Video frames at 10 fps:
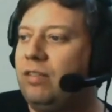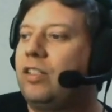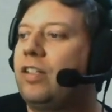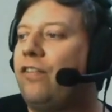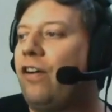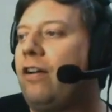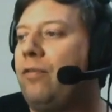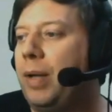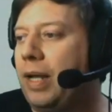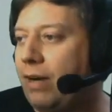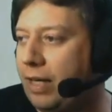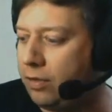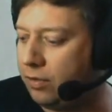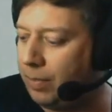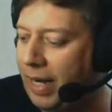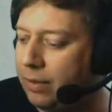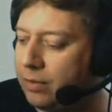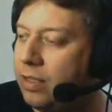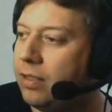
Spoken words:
survive being rattled about.